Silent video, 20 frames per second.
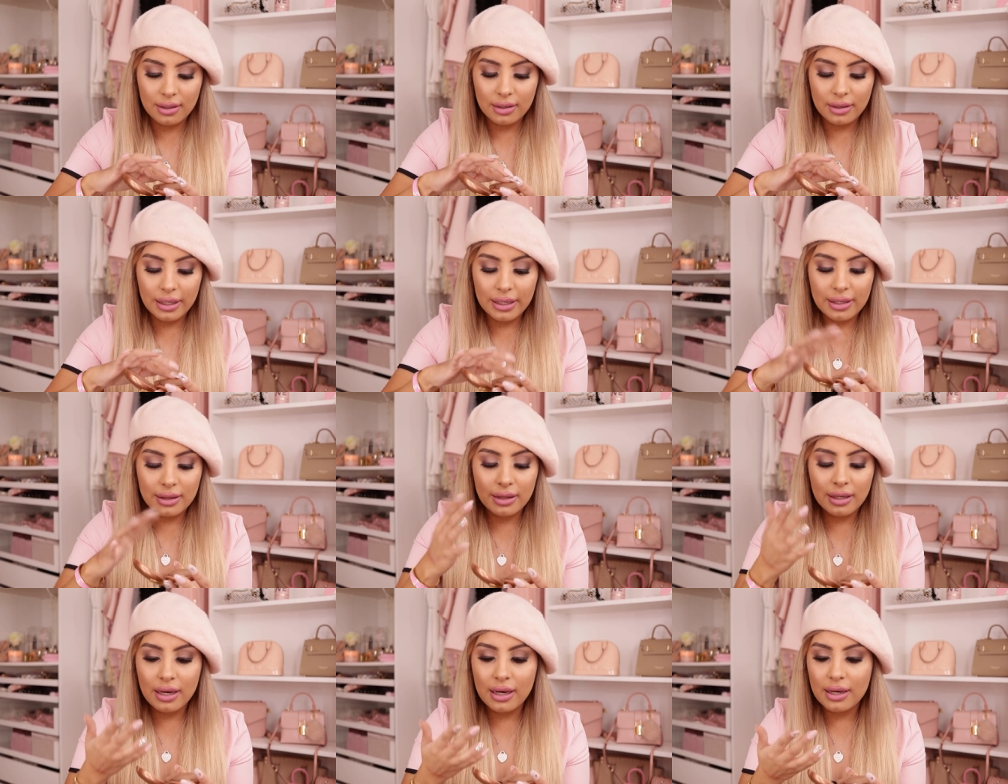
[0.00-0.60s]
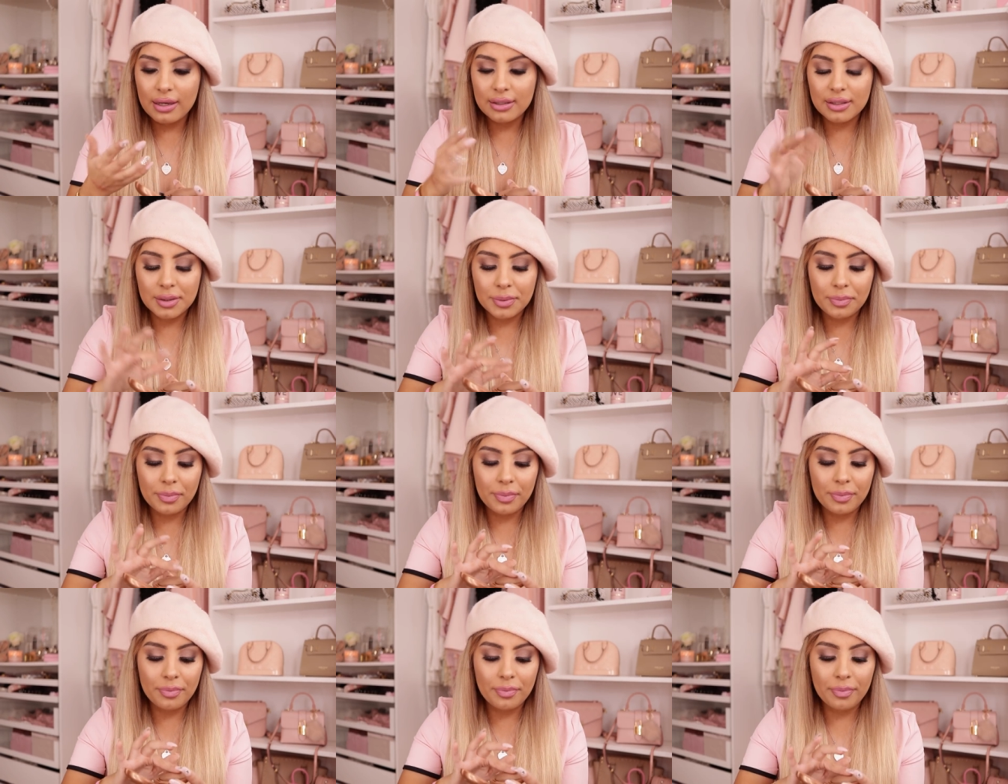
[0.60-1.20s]
like that
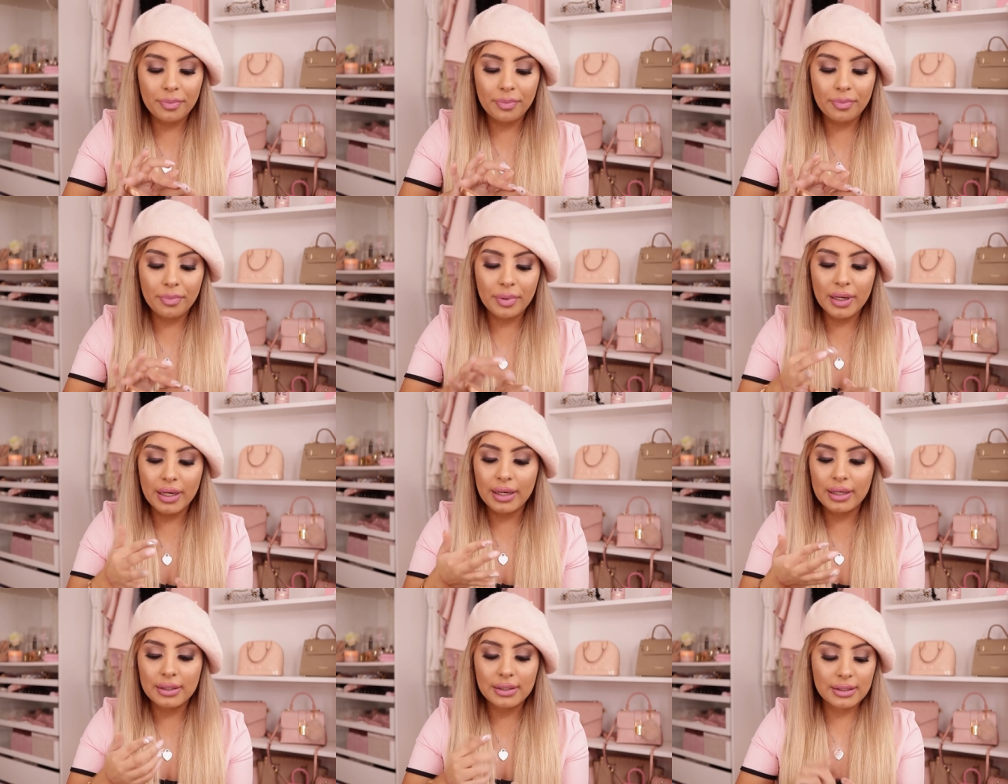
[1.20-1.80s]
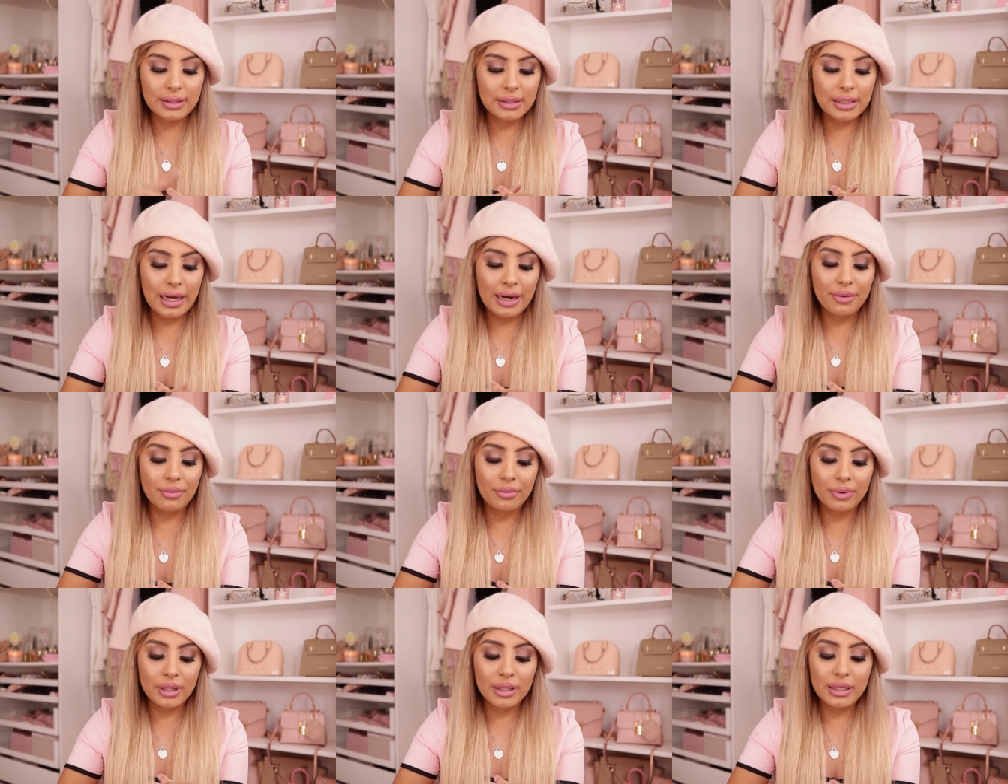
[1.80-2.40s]
but I
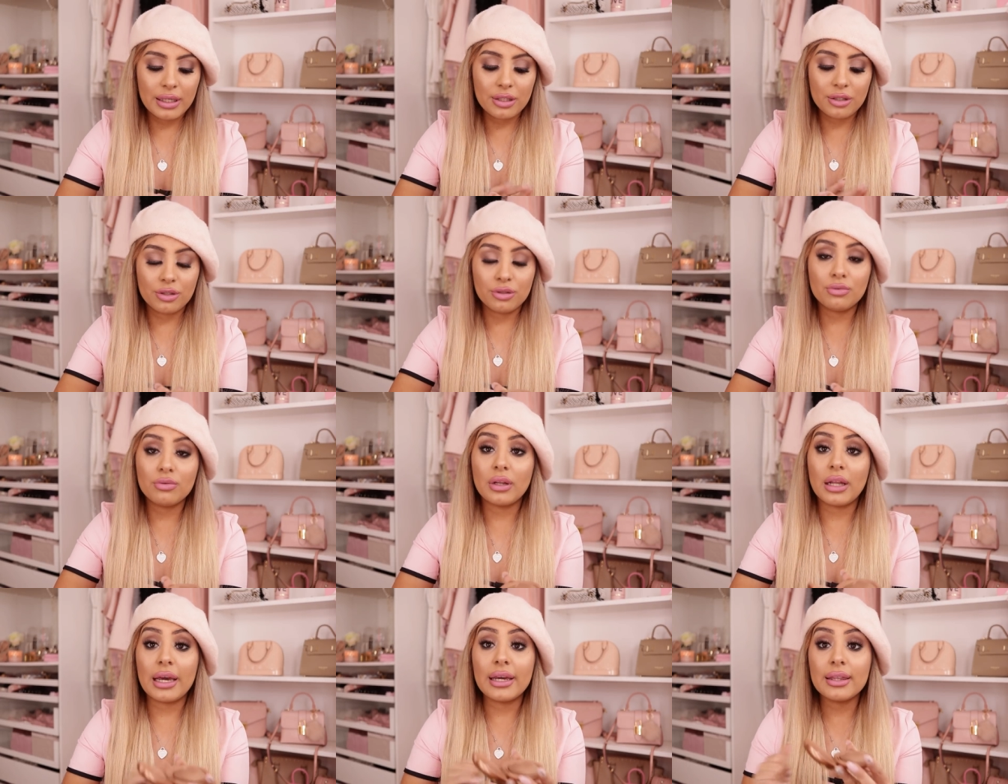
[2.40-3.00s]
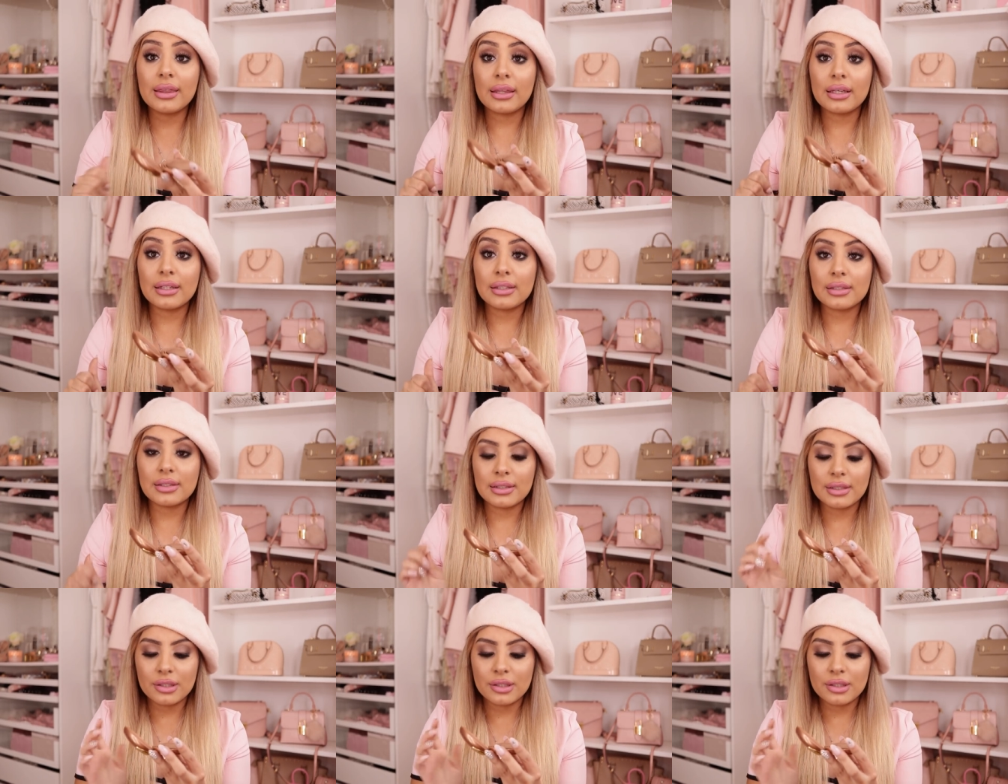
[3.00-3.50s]
really do like this.